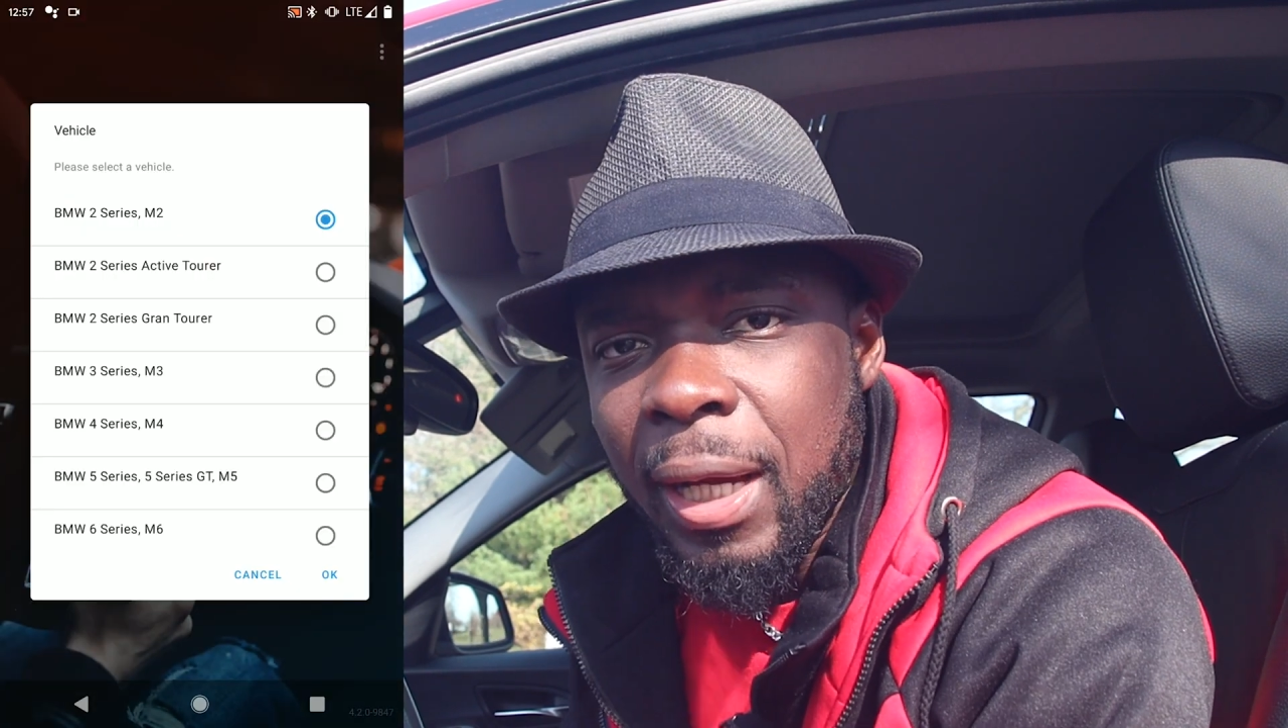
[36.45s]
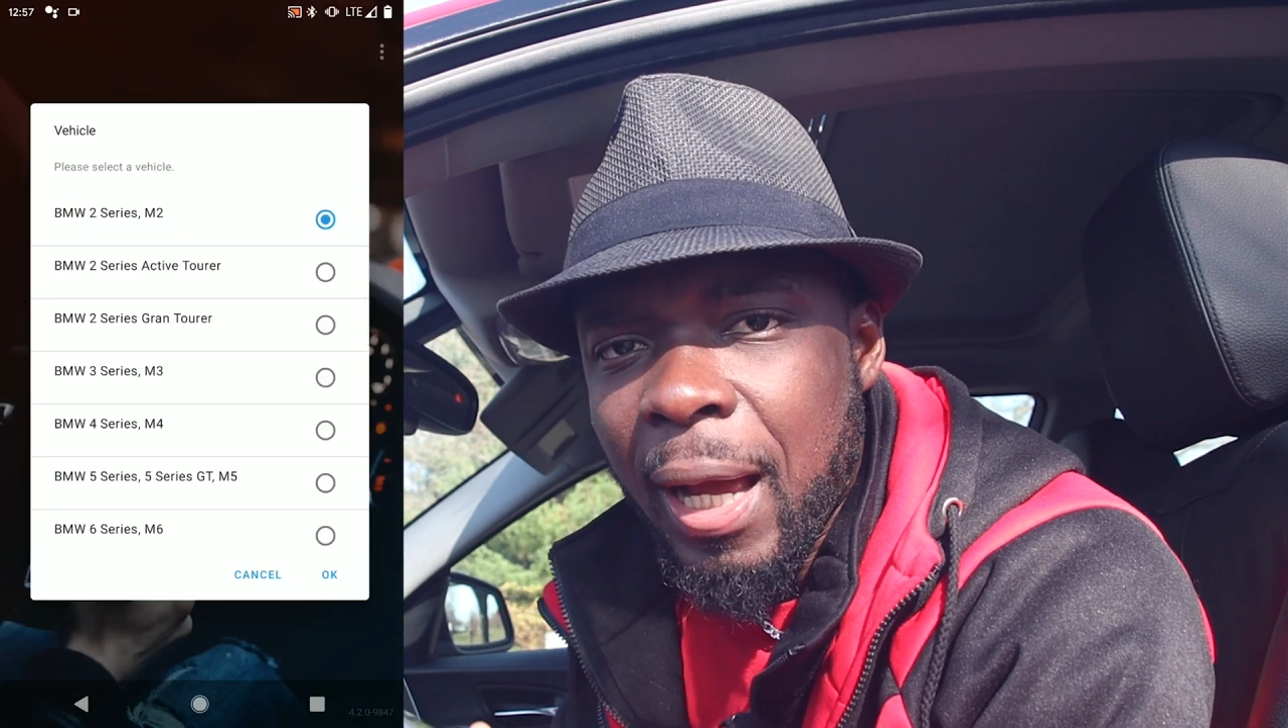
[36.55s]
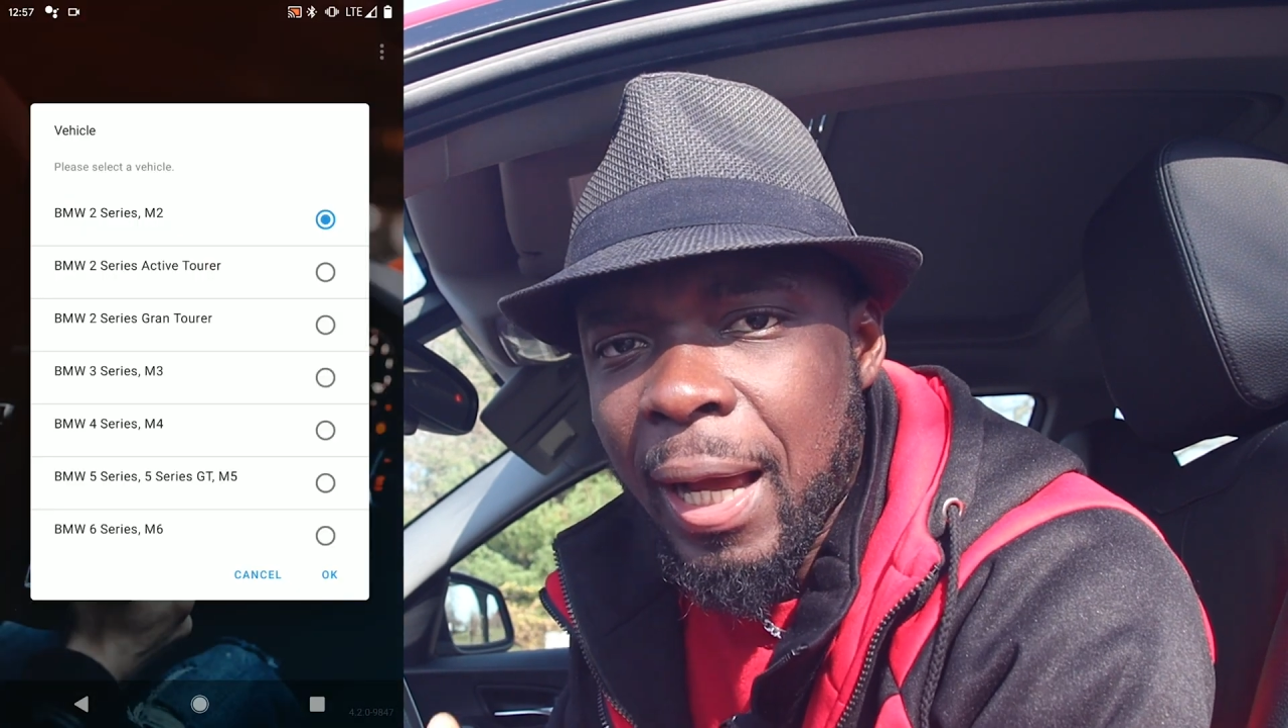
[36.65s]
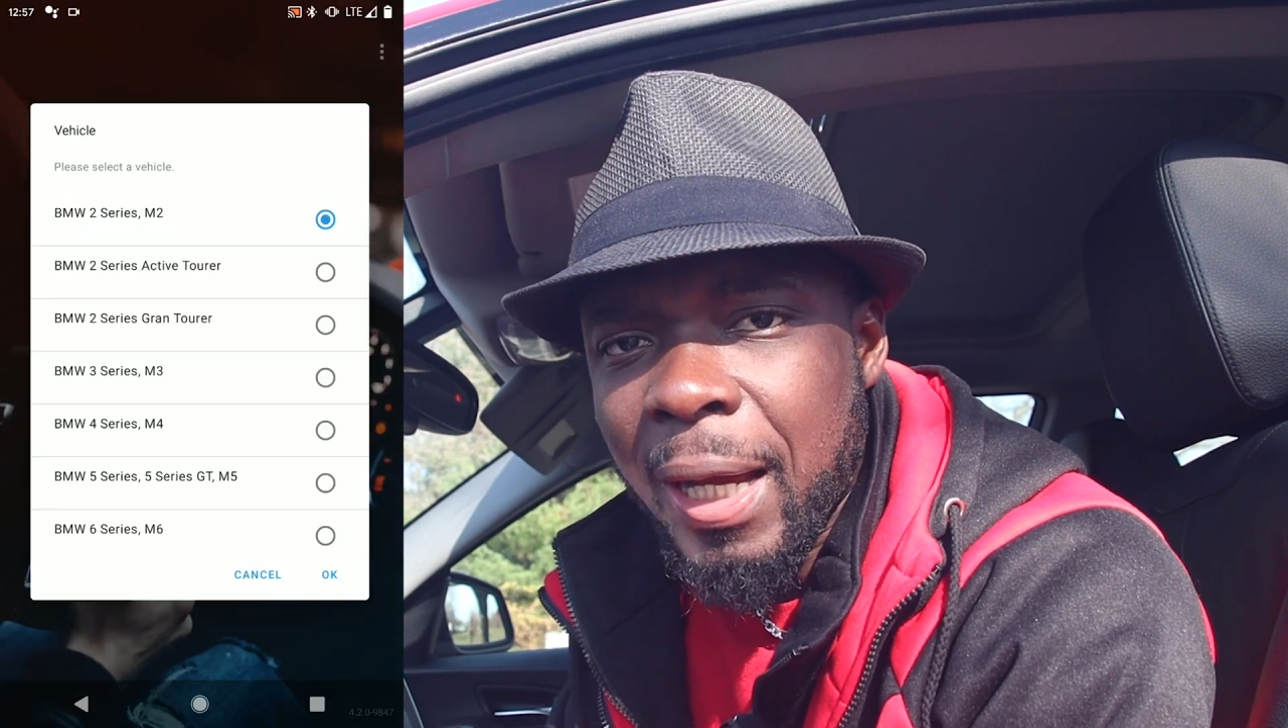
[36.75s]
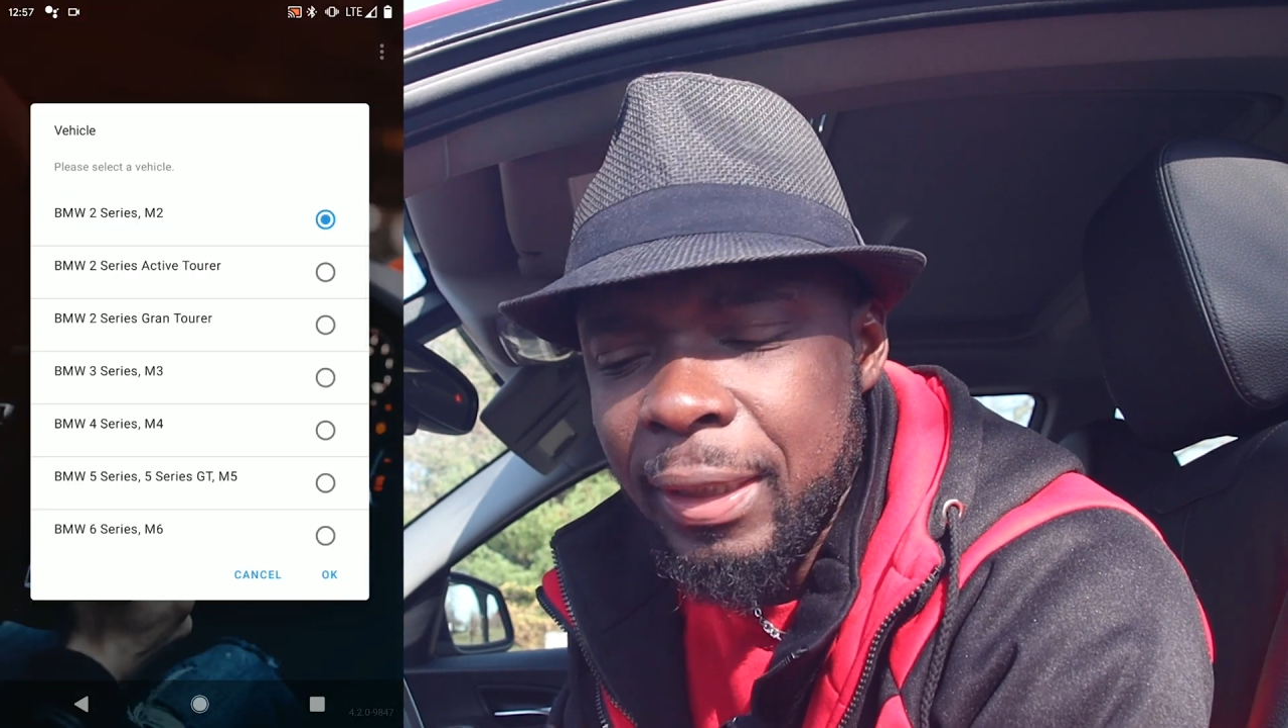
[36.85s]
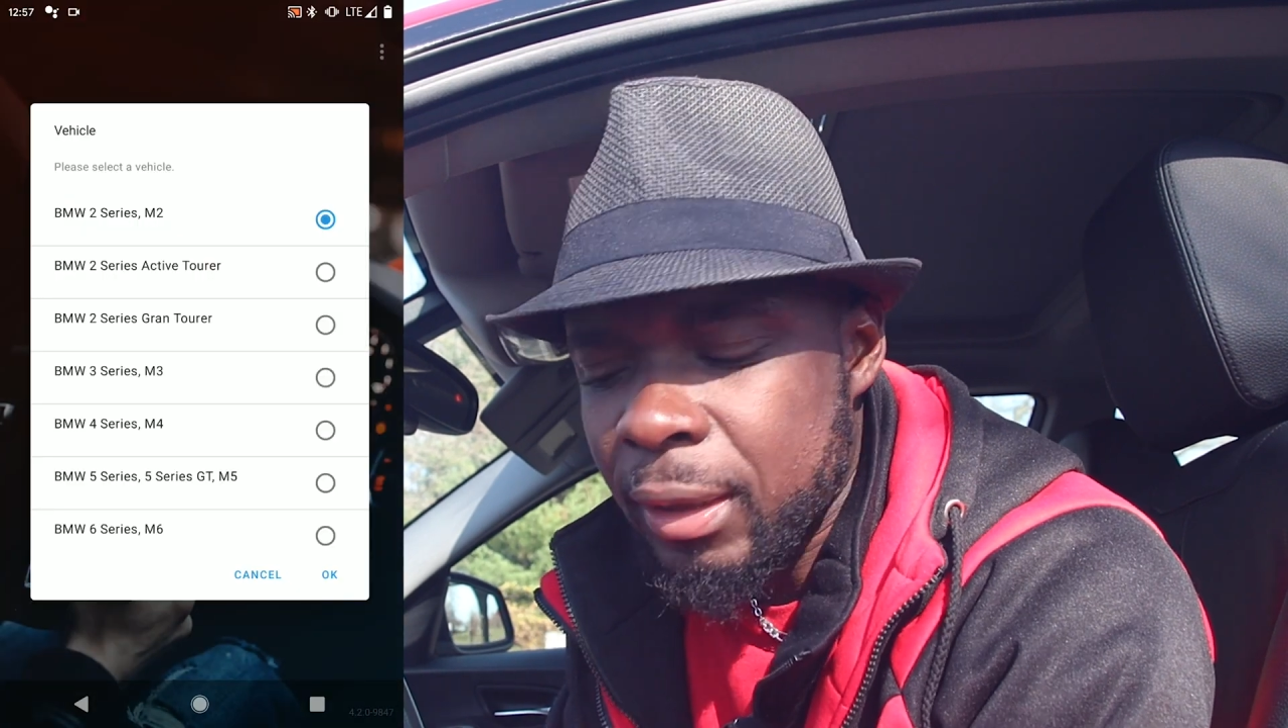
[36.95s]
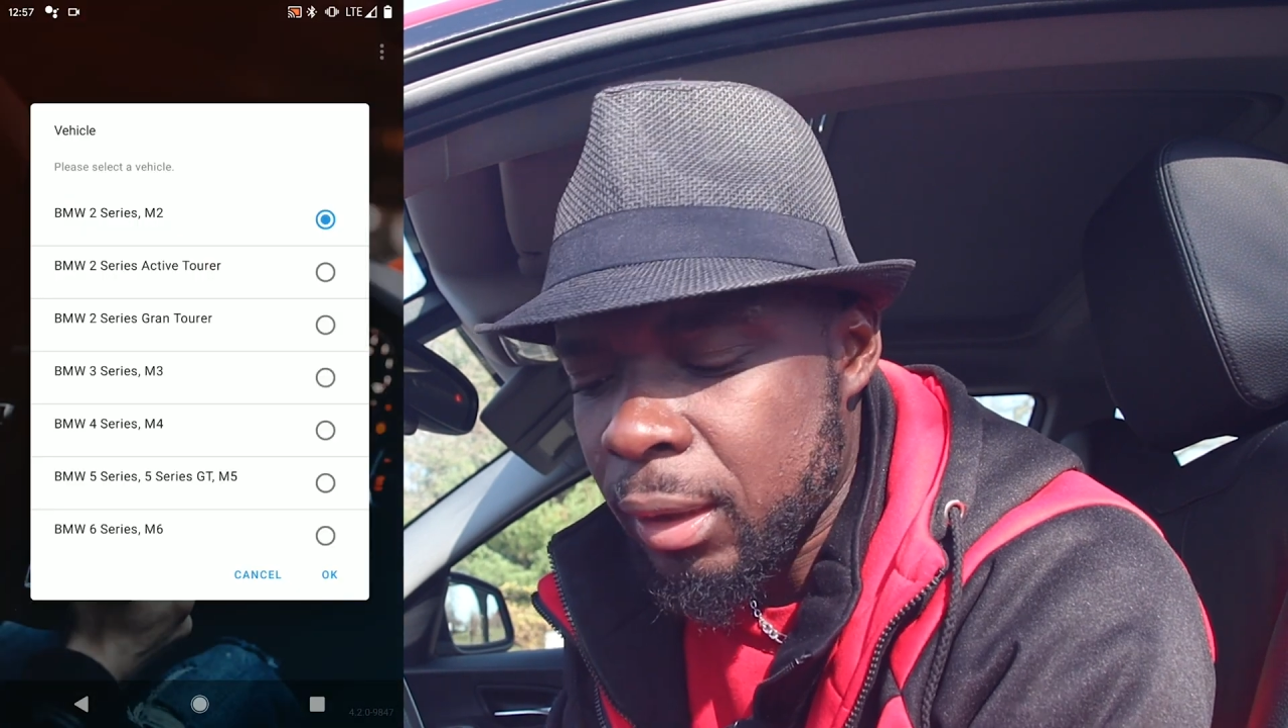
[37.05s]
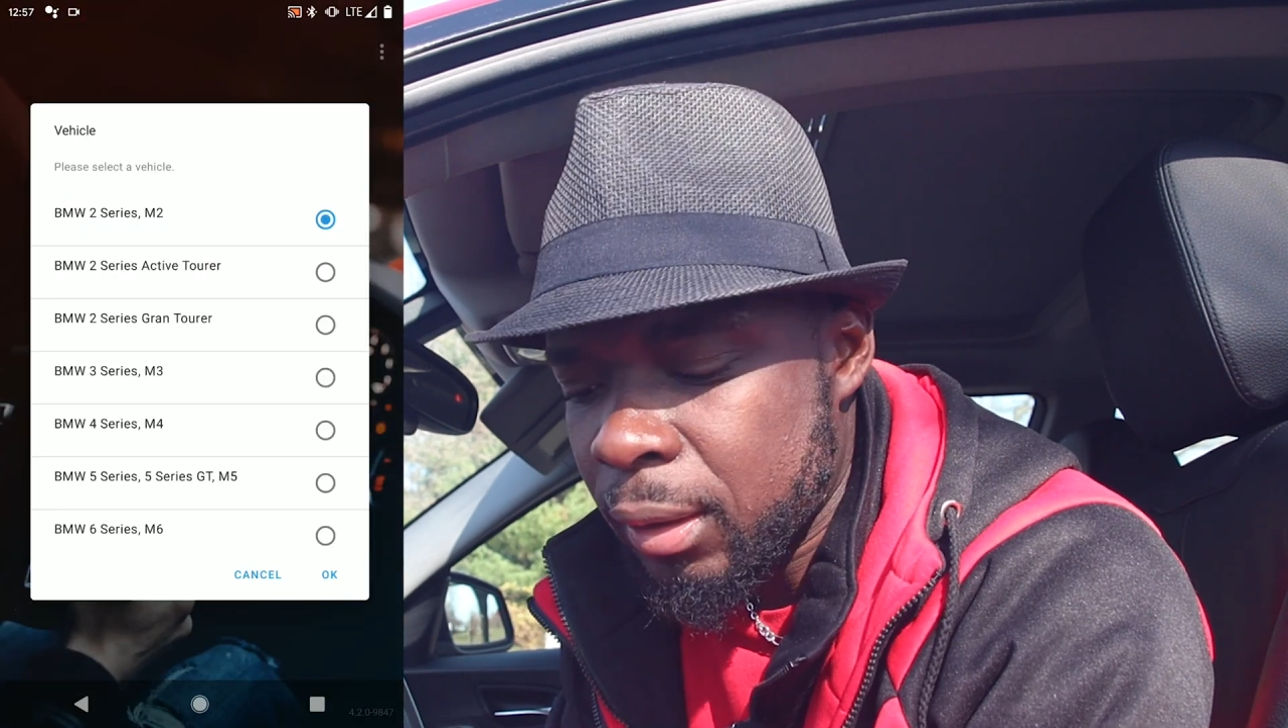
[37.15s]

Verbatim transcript: and